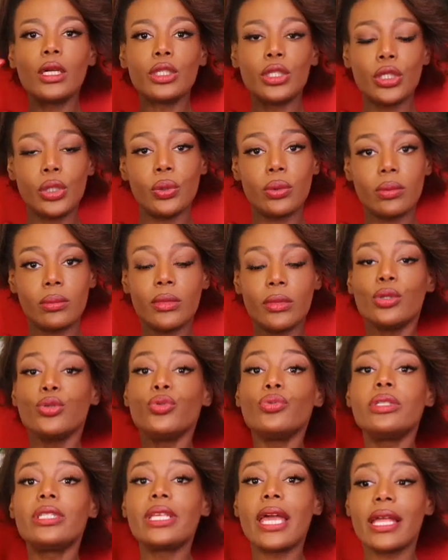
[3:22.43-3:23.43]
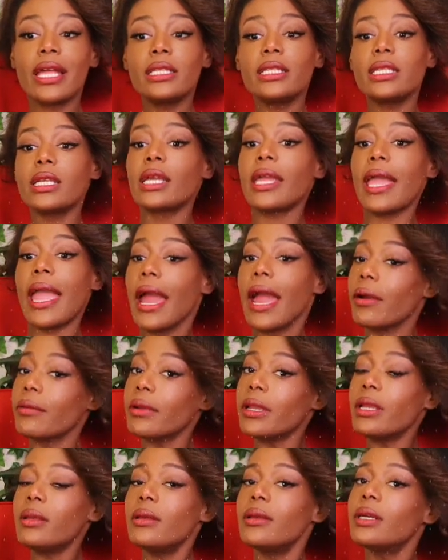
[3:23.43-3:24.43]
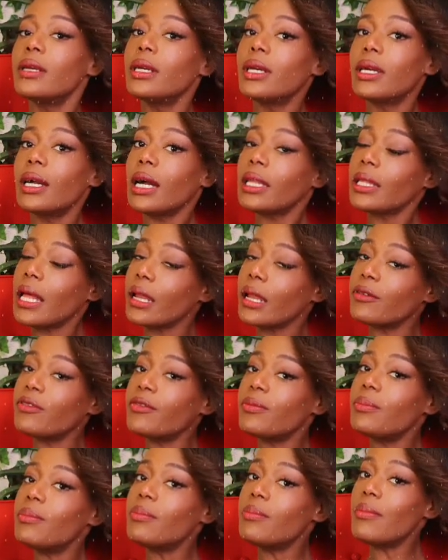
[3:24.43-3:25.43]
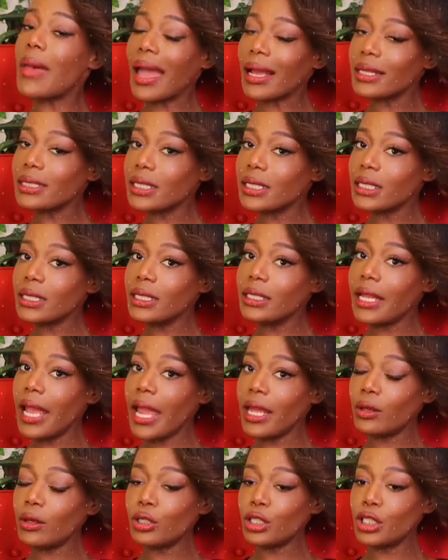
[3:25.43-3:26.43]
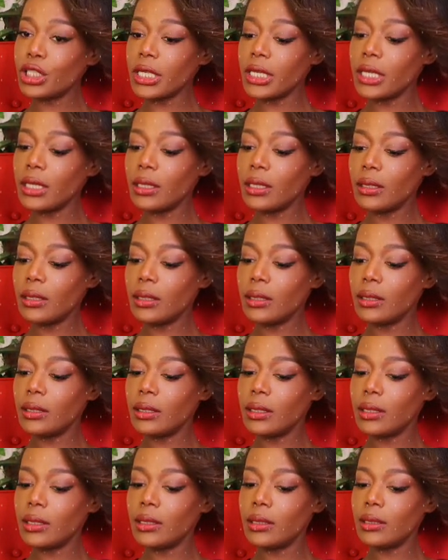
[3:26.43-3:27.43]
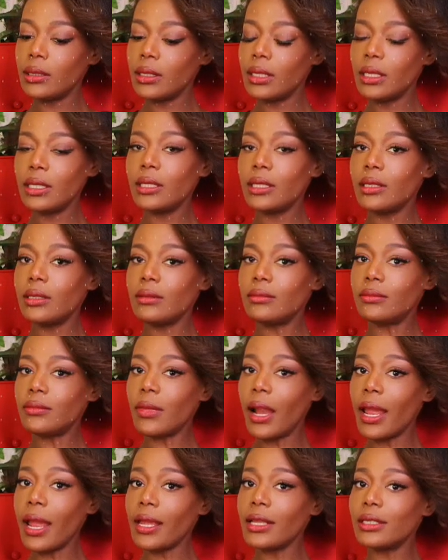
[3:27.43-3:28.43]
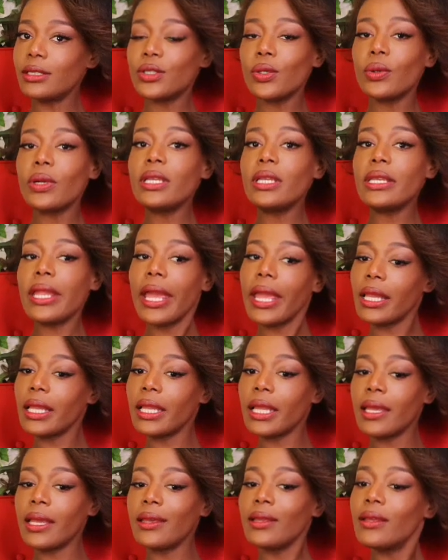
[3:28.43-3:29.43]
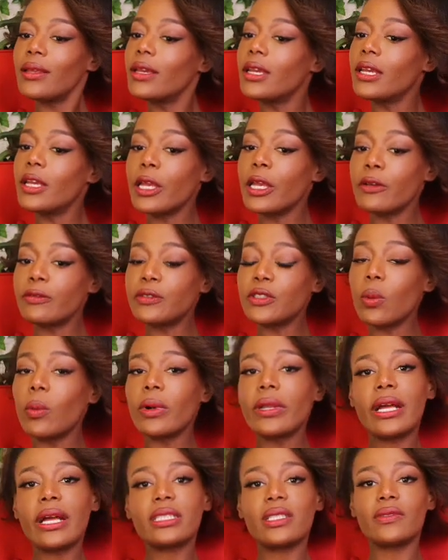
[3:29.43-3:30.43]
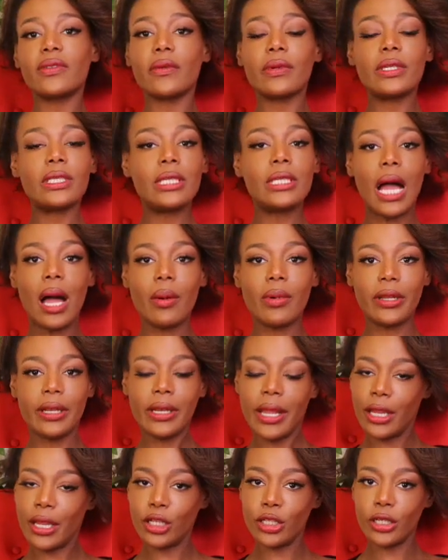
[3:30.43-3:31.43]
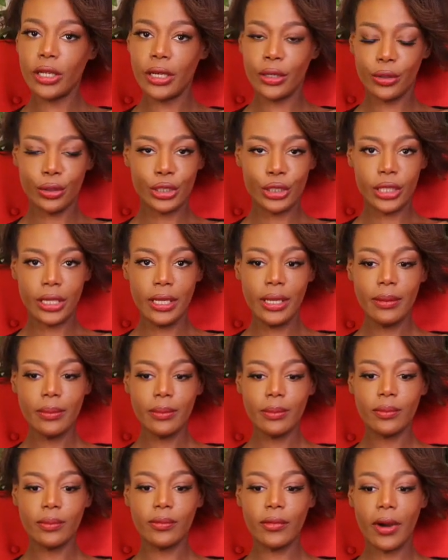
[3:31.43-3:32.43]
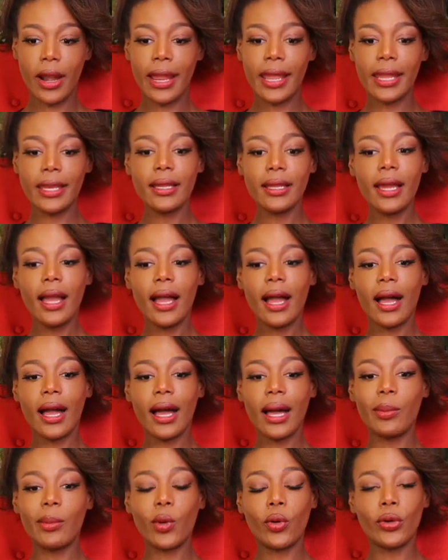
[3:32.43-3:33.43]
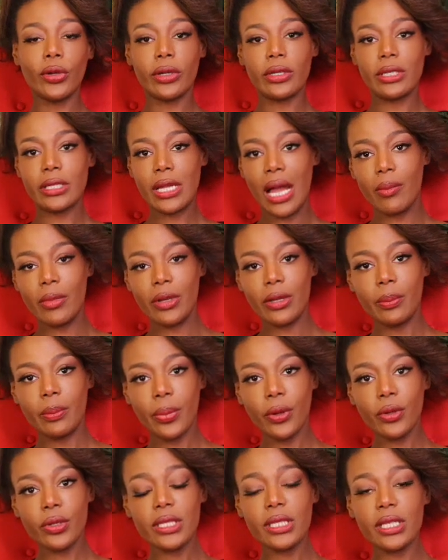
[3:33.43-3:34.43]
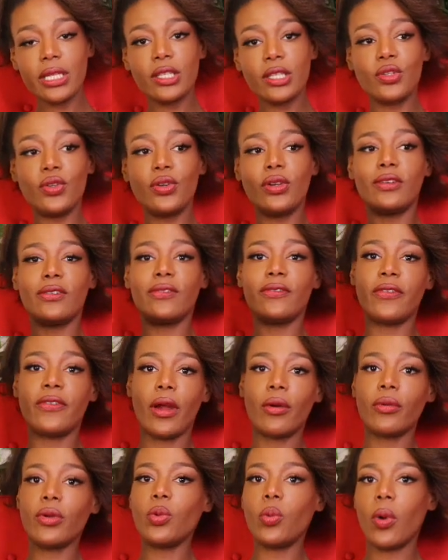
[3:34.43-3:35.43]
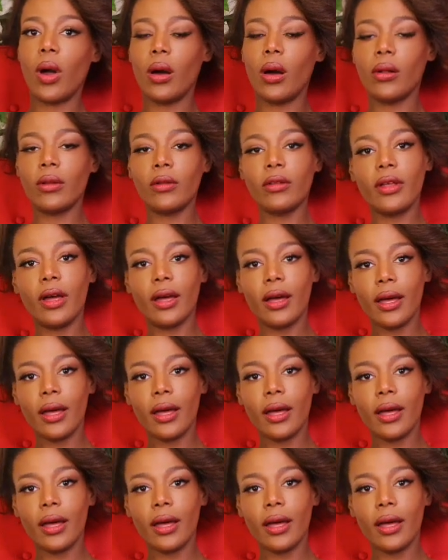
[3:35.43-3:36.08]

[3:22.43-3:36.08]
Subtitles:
2, you tend to carry a lot of masculine energy, right? So innately, if someone has a very dominant energy, right, or you're a dominant person, you could very well